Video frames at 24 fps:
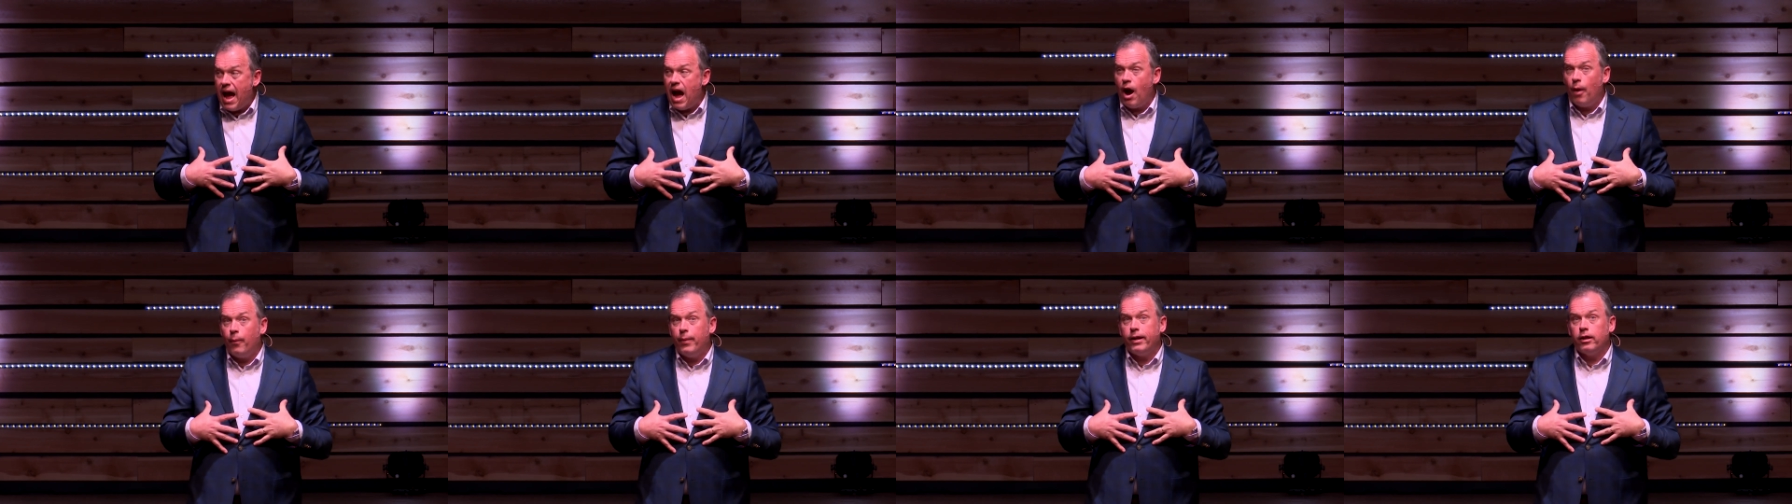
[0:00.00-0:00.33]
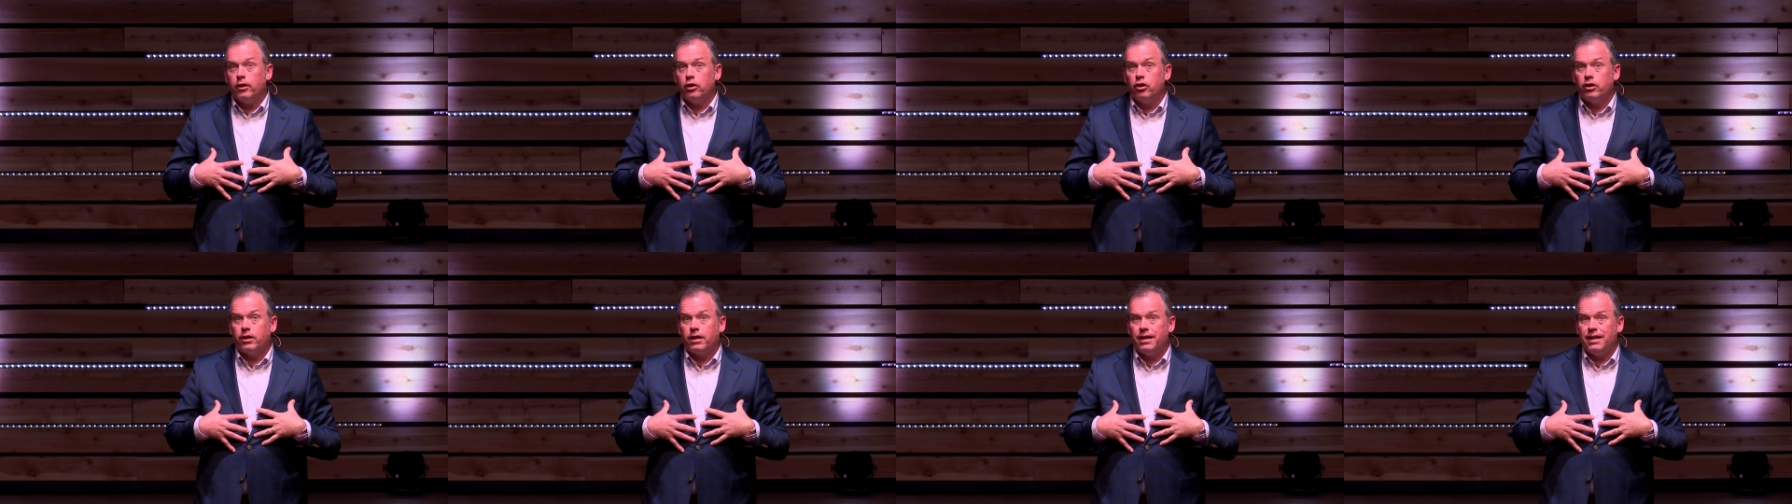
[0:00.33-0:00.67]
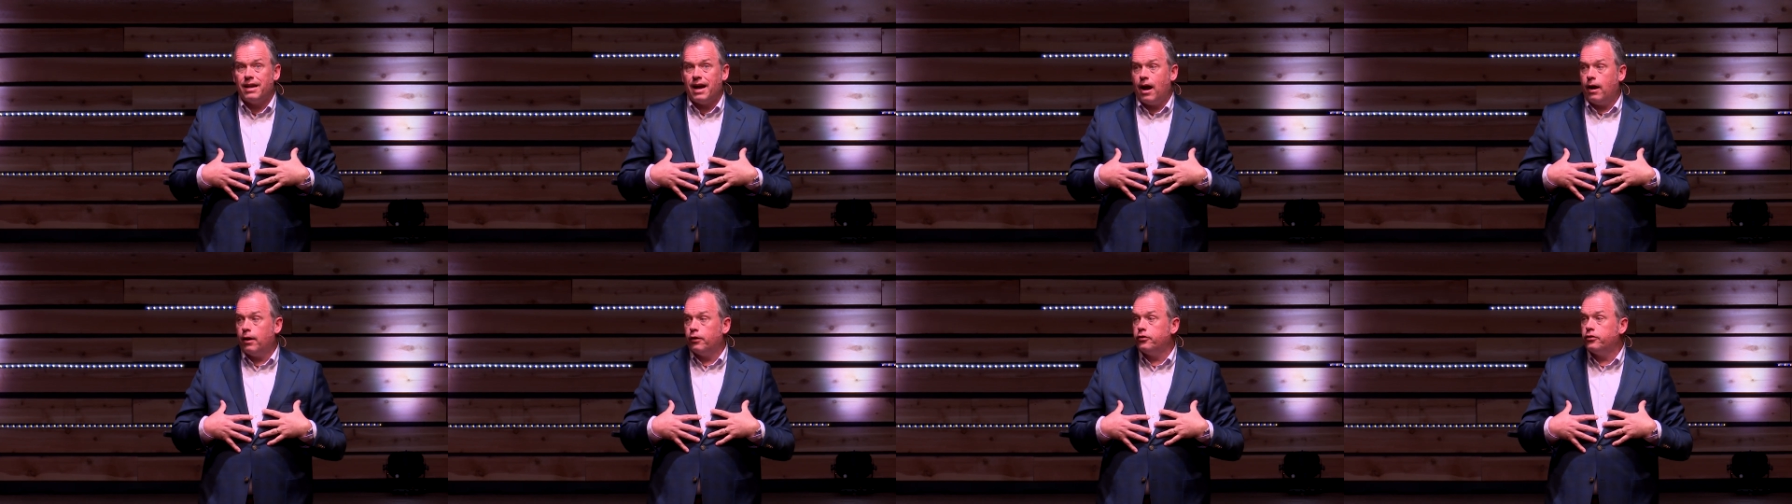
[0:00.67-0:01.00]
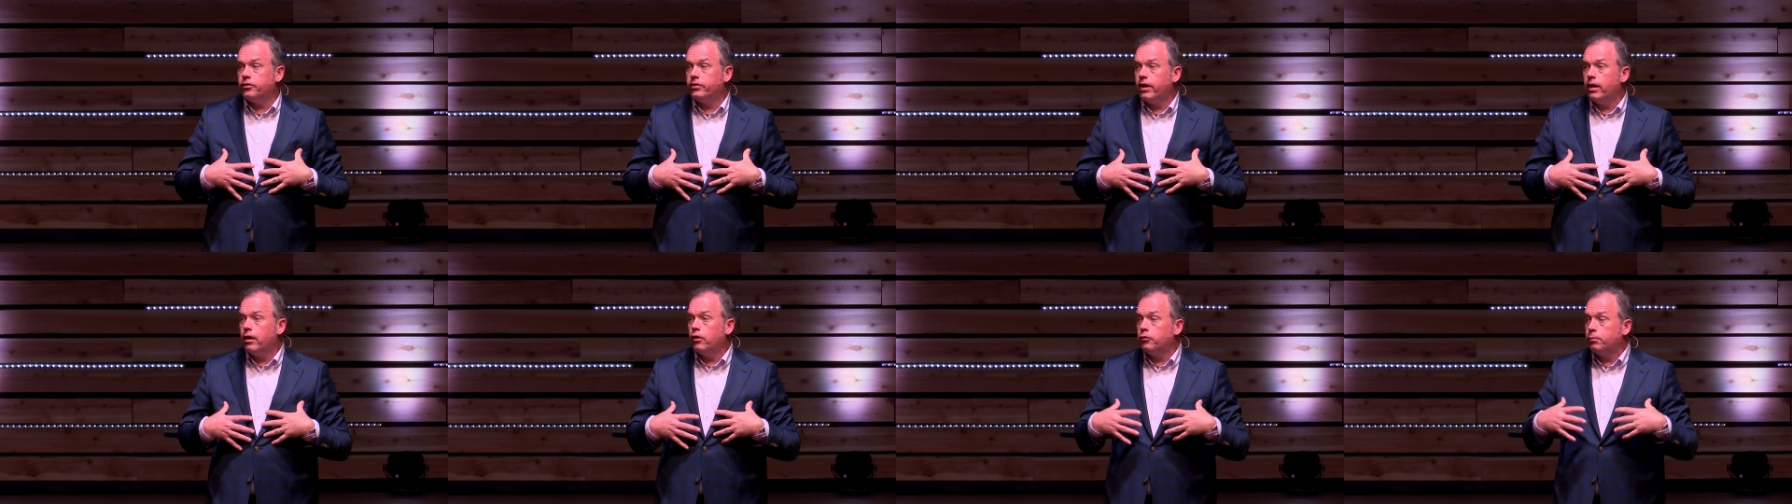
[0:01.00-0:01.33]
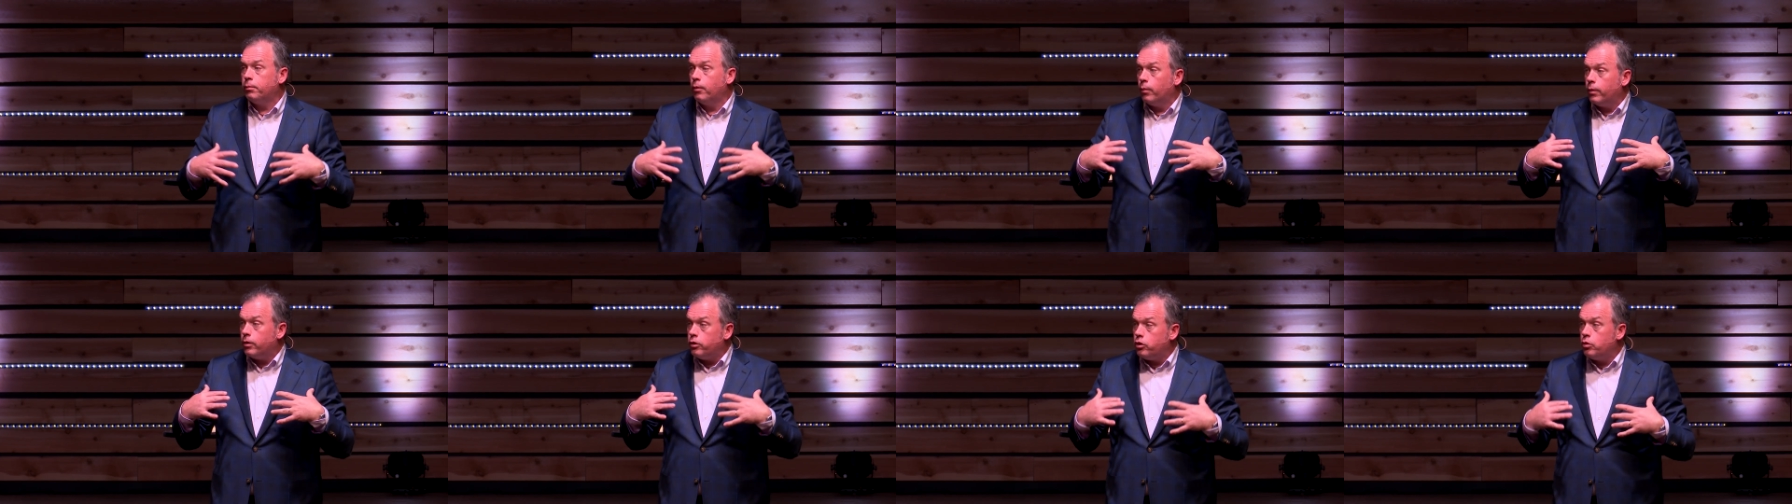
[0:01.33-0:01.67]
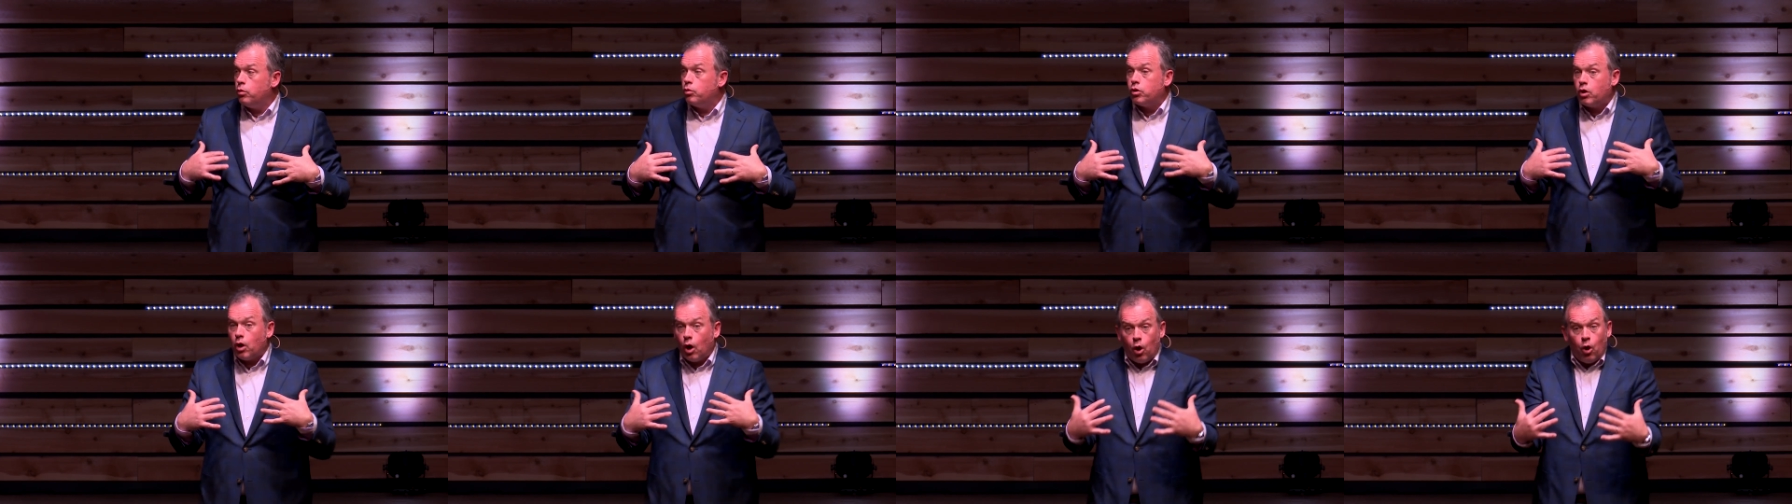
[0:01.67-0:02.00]
how we look at ourselves. But when
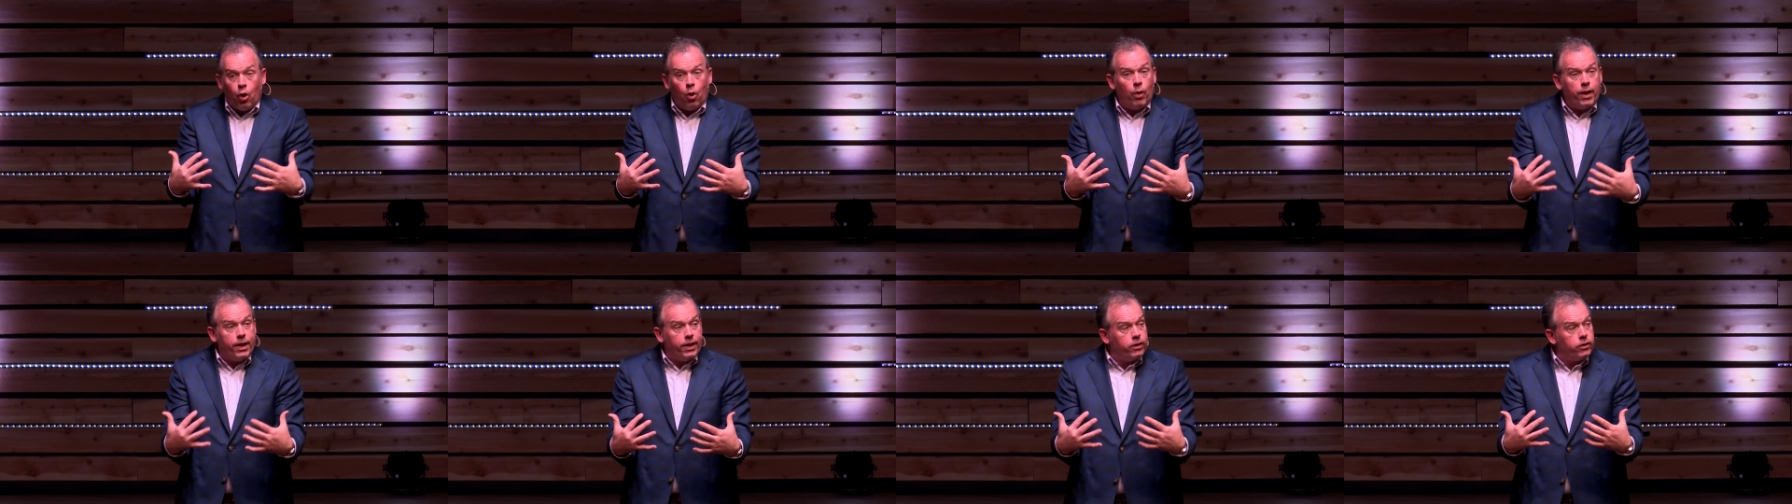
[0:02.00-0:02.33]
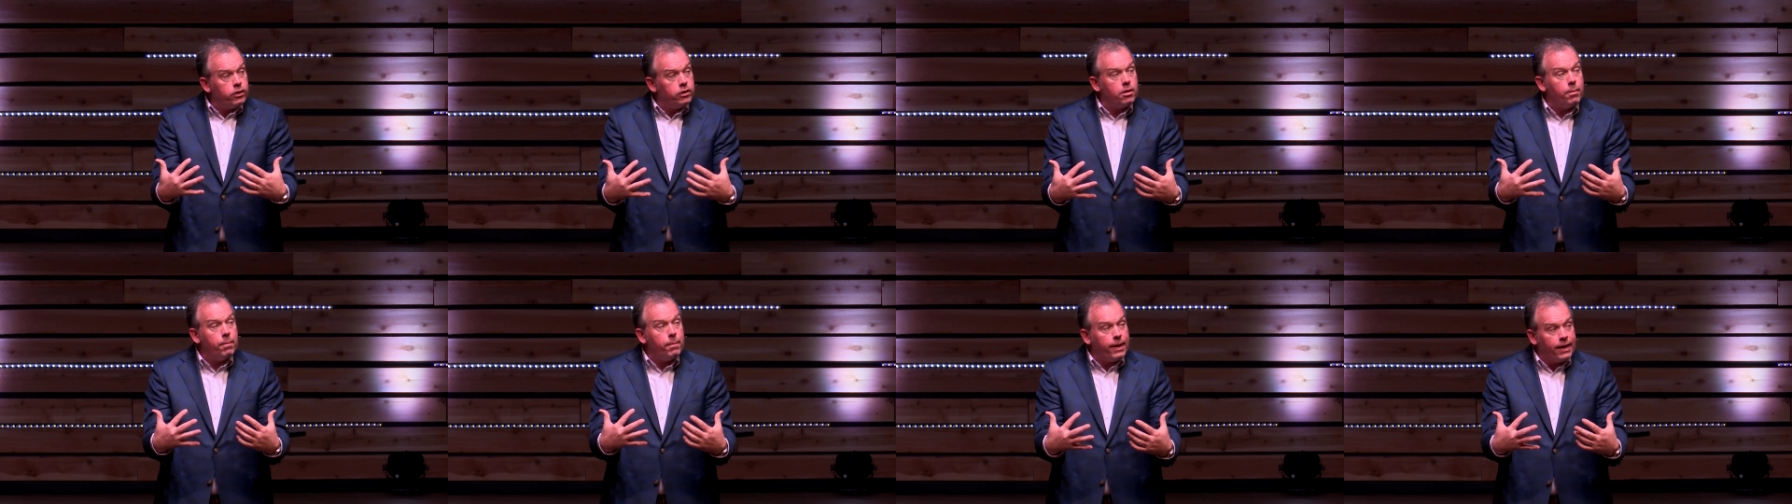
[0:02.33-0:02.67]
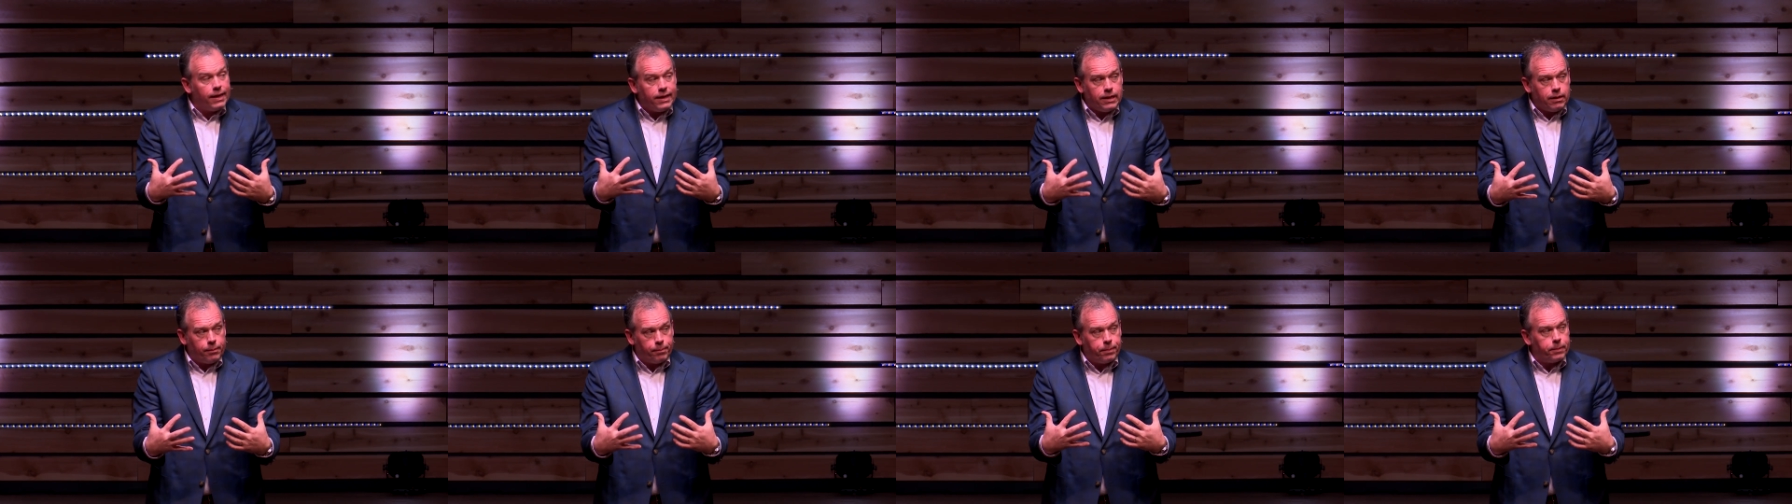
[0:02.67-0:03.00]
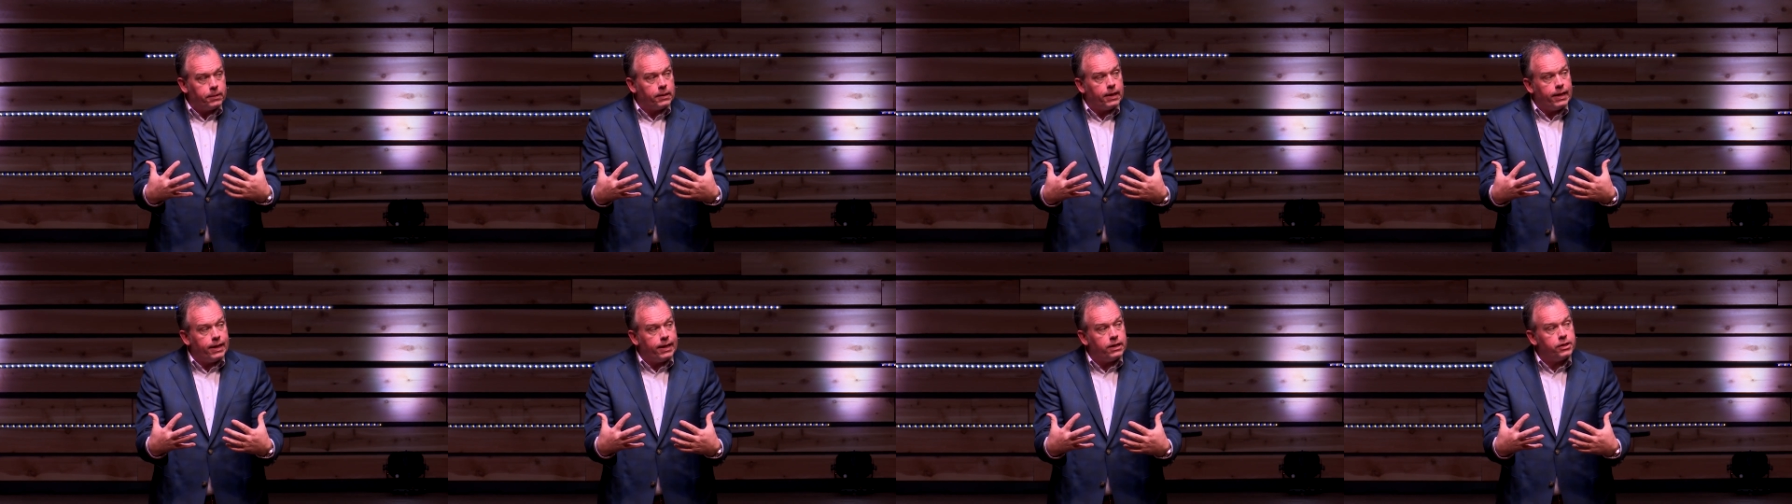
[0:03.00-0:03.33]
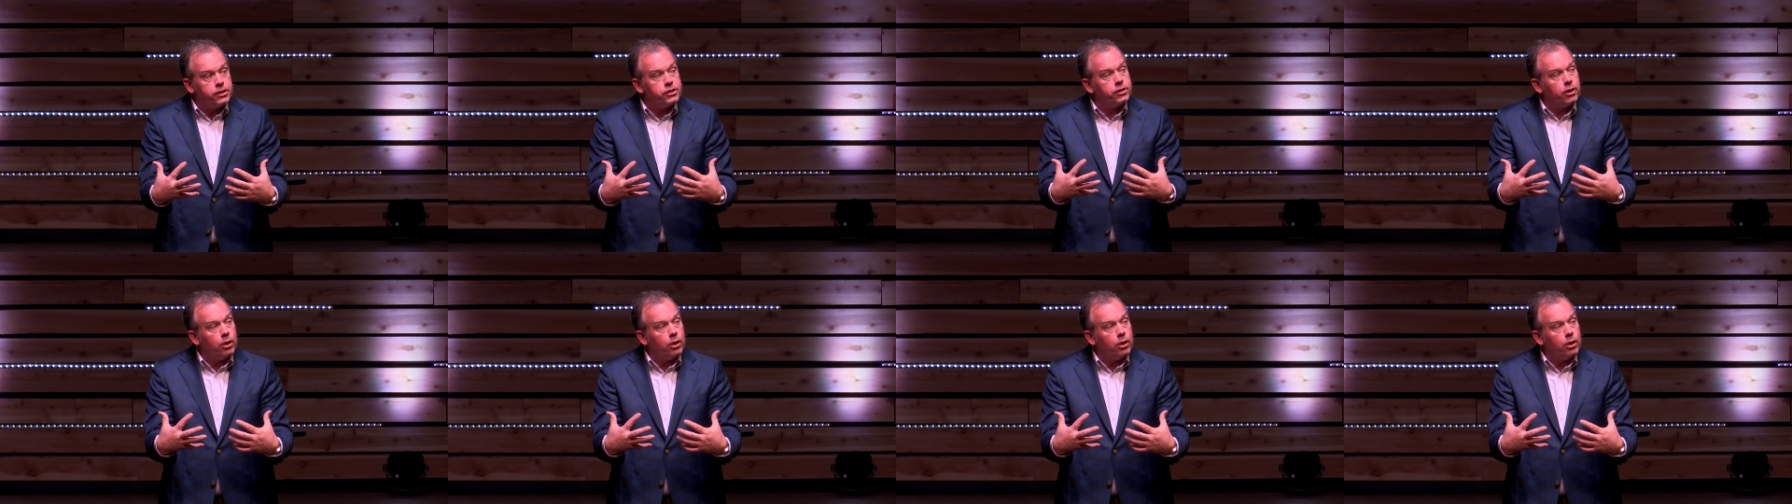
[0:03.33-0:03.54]
you go into the meeting place,